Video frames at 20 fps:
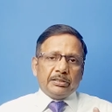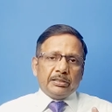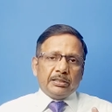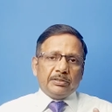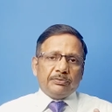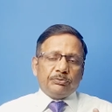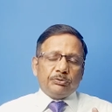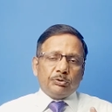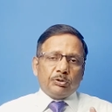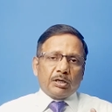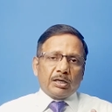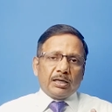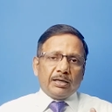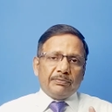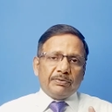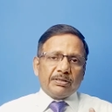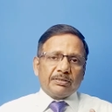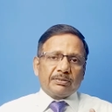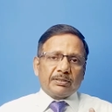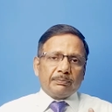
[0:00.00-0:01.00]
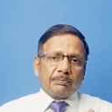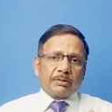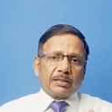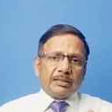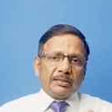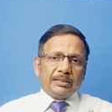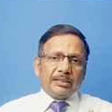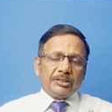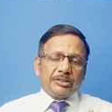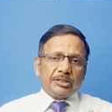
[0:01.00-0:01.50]
If you are having some
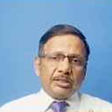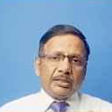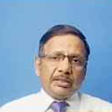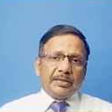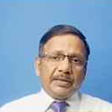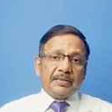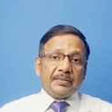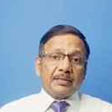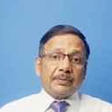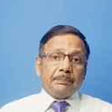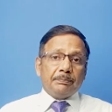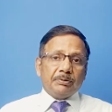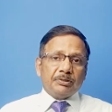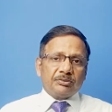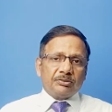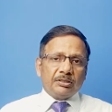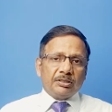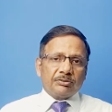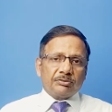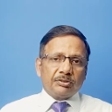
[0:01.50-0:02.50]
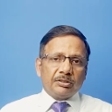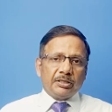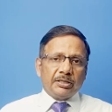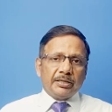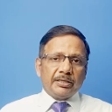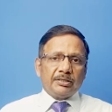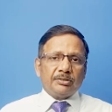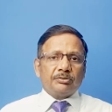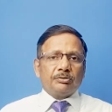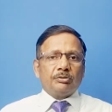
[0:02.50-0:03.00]
condition, it is a business,
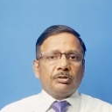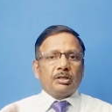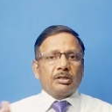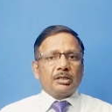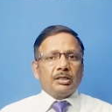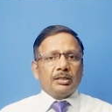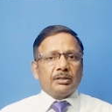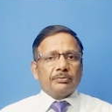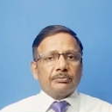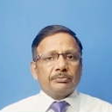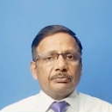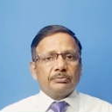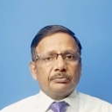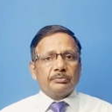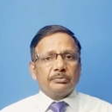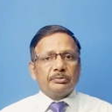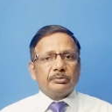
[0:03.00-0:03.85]
it is not love.